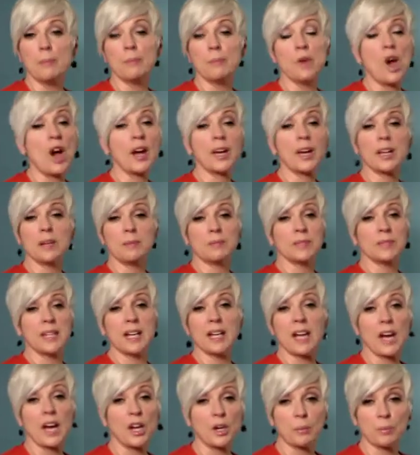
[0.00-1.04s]
I'm not going to
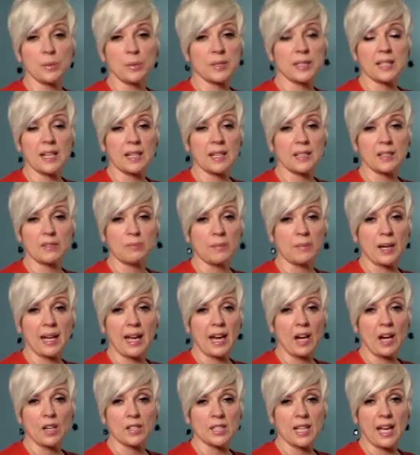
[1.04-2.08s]
take 100% of my
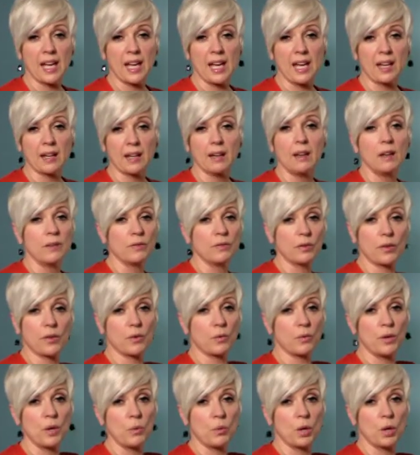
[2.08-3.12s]
air tank for
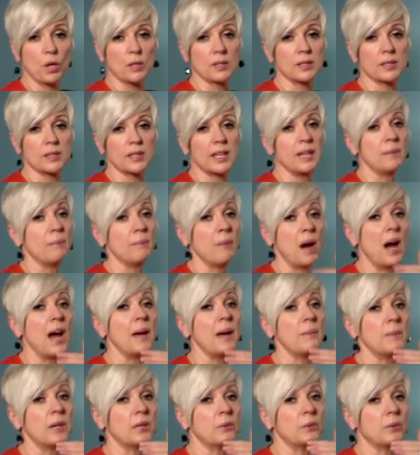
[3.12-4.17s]
3 words in my
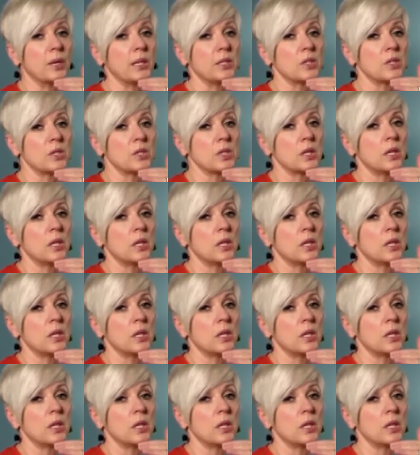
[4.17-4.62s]
mid-range.